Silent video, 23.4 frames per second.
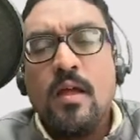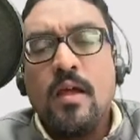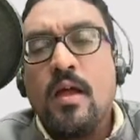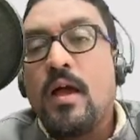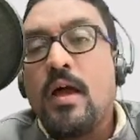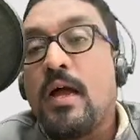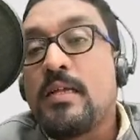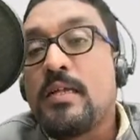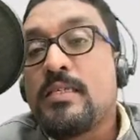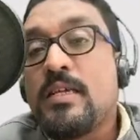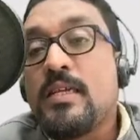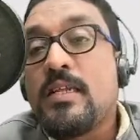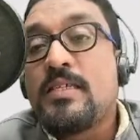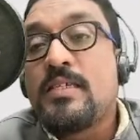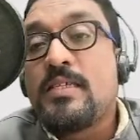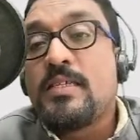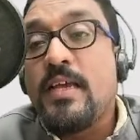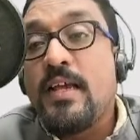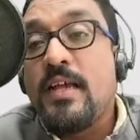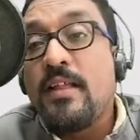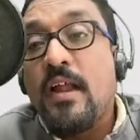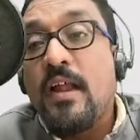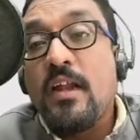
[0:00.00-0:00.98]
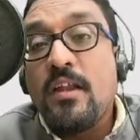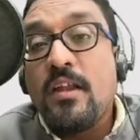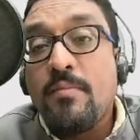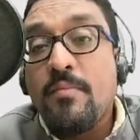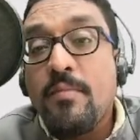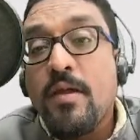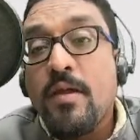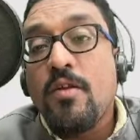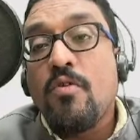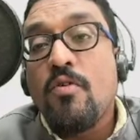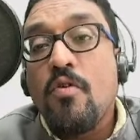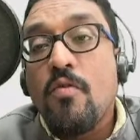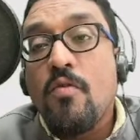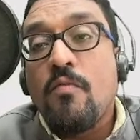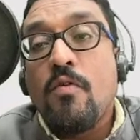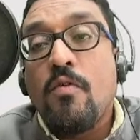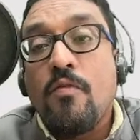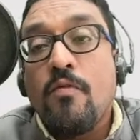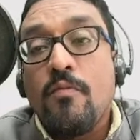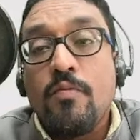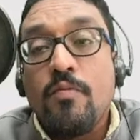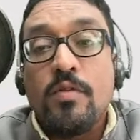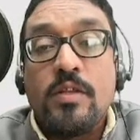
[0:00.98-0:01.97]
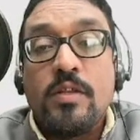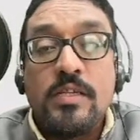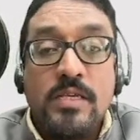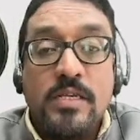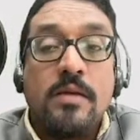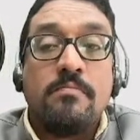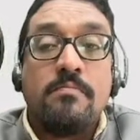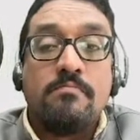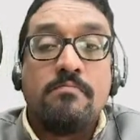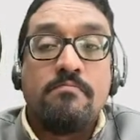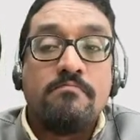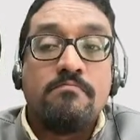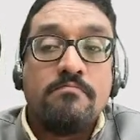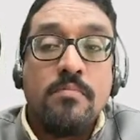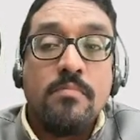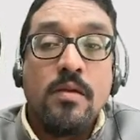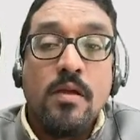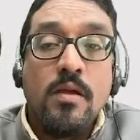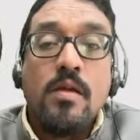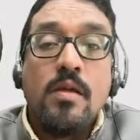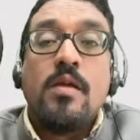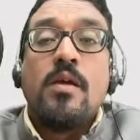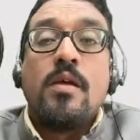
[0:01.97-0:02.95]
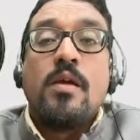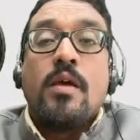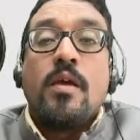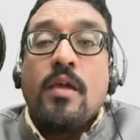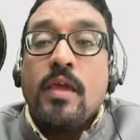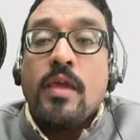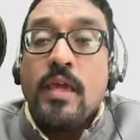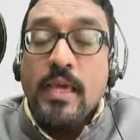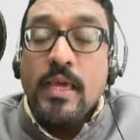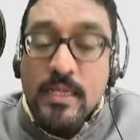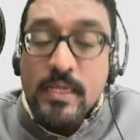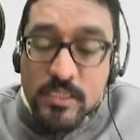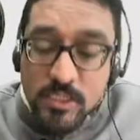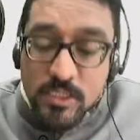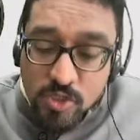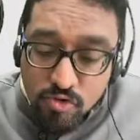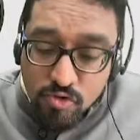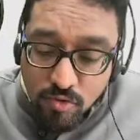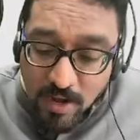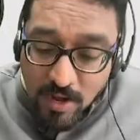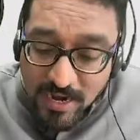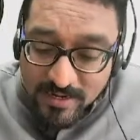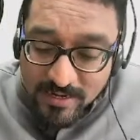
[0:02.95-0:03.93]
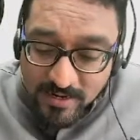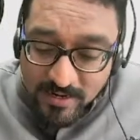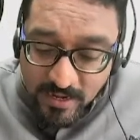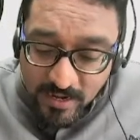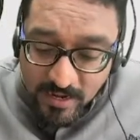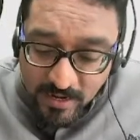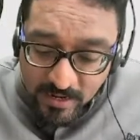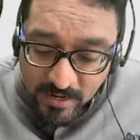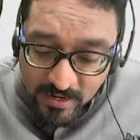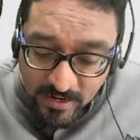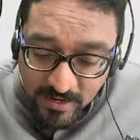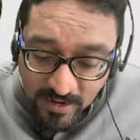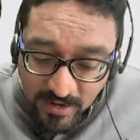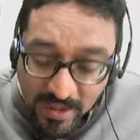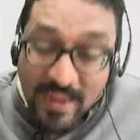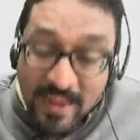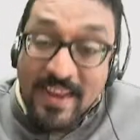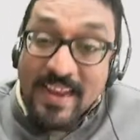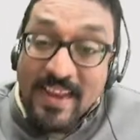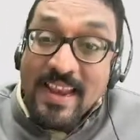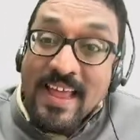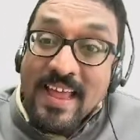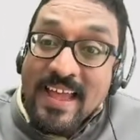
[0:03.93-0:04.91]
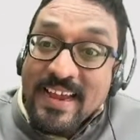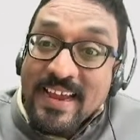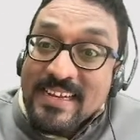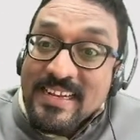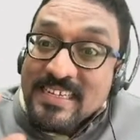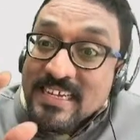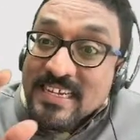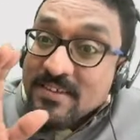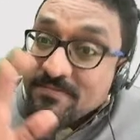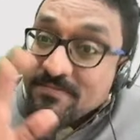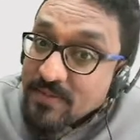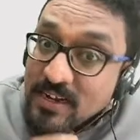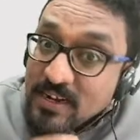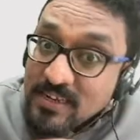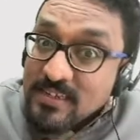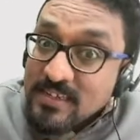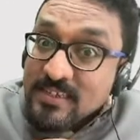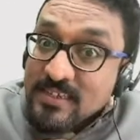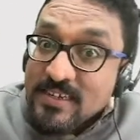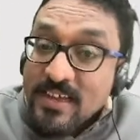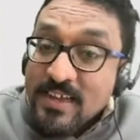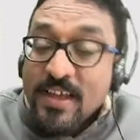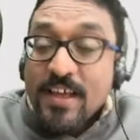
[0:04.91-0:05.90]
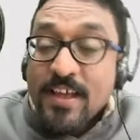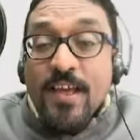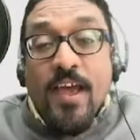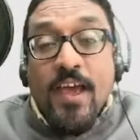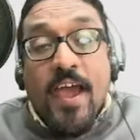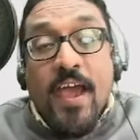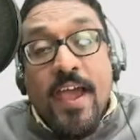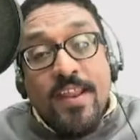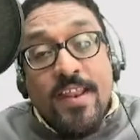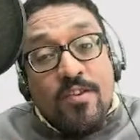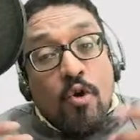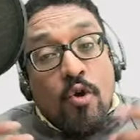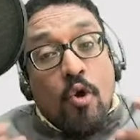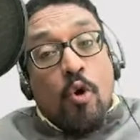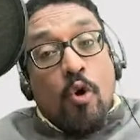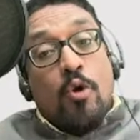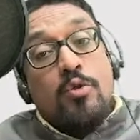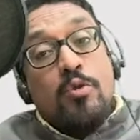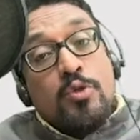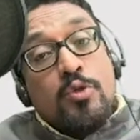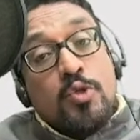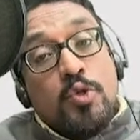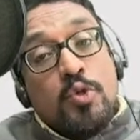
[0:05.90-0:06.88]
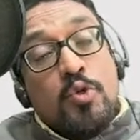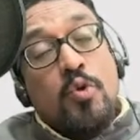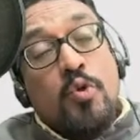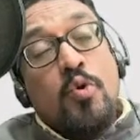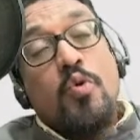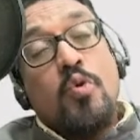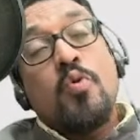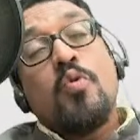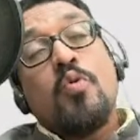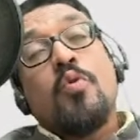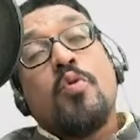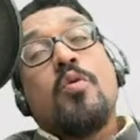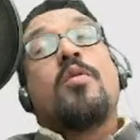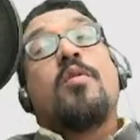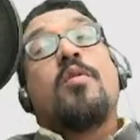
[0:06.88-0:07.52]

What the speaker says: Answer is A. The ultimate goal of Buddhism is to attain enlightenment and also